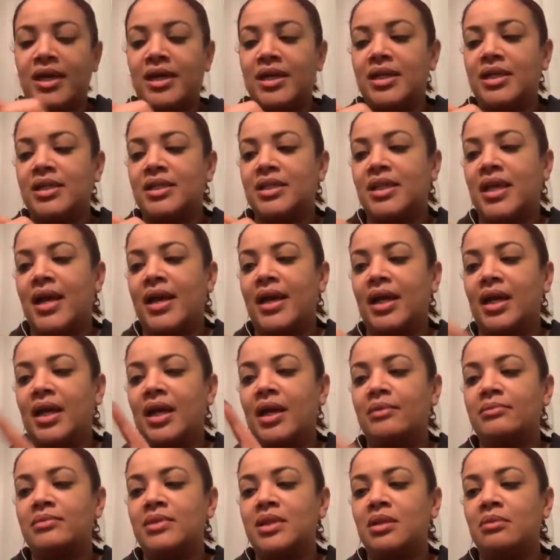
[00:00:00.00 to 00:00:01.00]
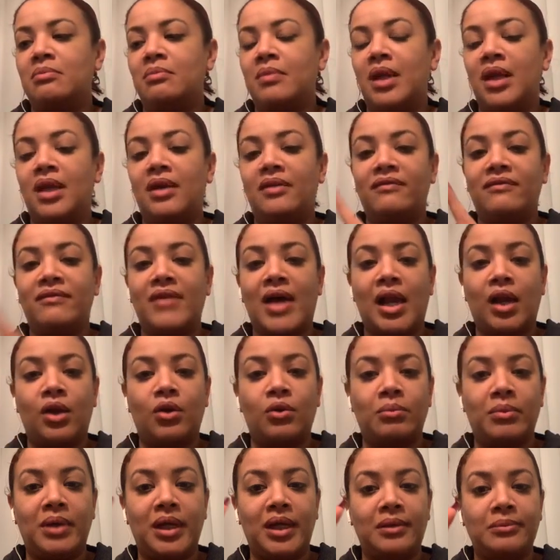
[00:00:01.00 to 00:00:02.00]
is like come to me, follow
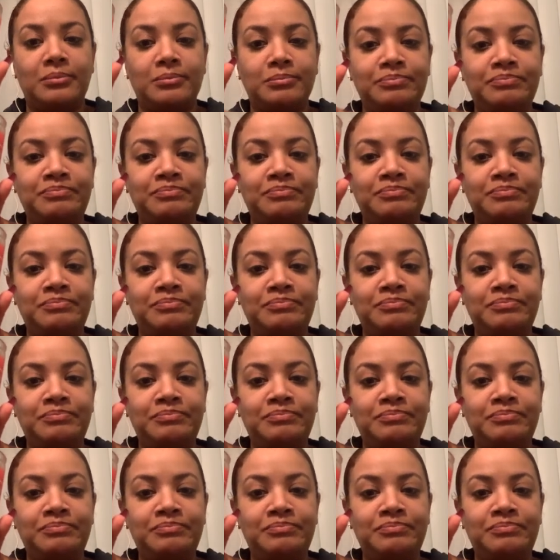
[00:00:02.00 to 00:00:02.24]
me.